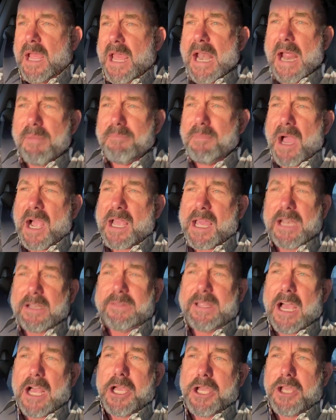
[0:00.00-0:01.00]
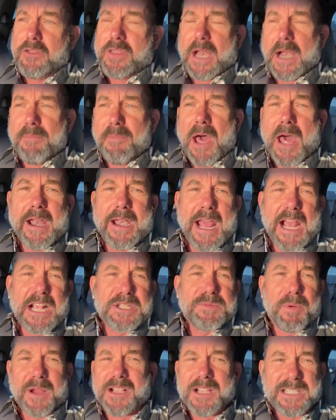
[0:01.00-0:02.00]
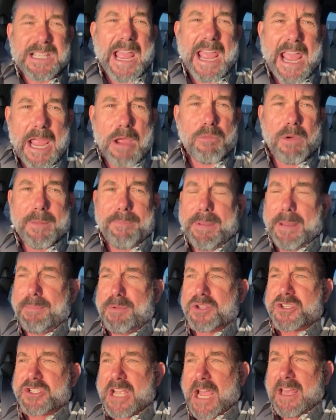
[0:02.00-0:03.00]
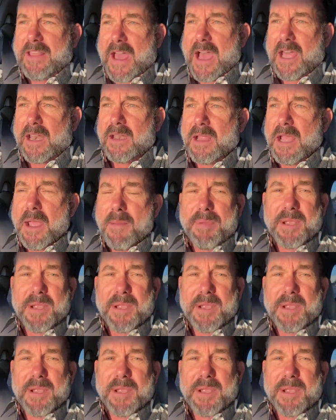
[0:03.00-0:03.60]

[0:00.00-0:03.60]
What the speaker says: And I'm not going to tell you that I'm not an expert, because I hate when people say that.